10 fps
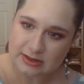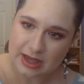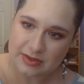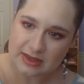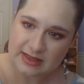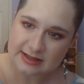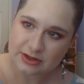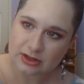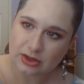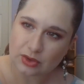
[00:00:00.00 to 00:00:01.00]
So I think that's
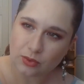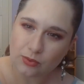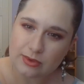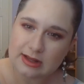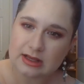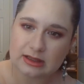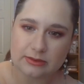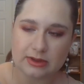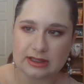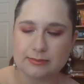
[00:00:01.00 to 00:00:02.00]
gonna look really,
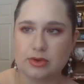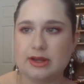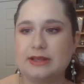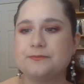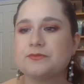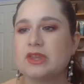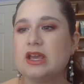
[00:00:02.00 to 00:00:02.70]
really pretty.